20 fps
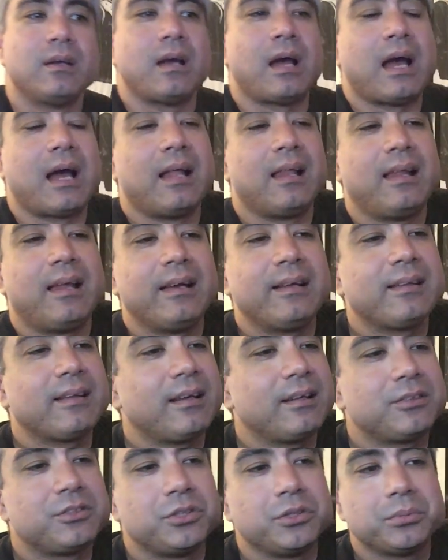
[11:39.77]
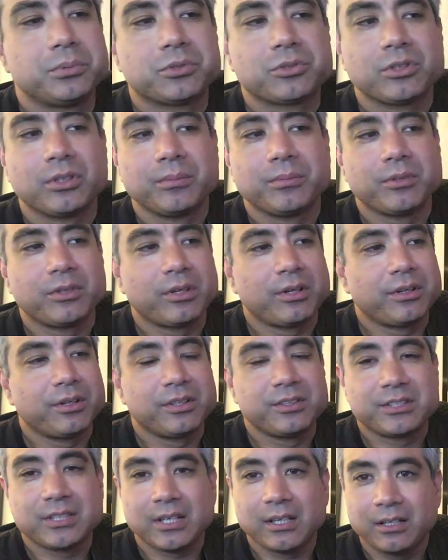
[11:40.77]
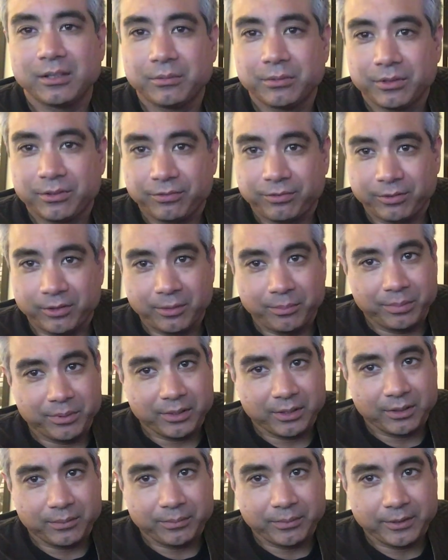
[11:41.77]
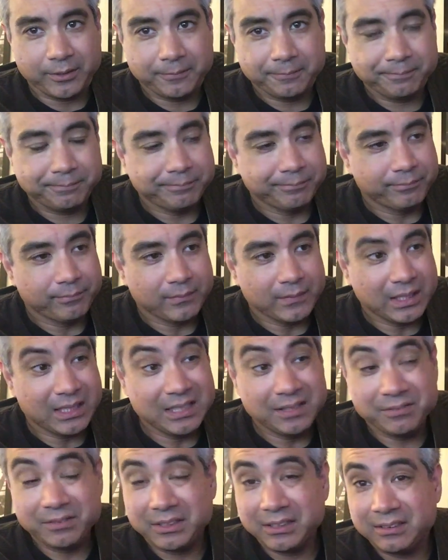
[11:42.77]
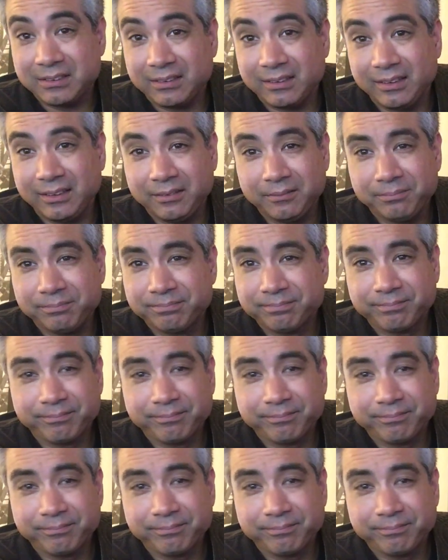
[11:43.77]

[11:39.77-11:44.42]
I like that tube screamer on the telly with the front pickup, man. Even clean.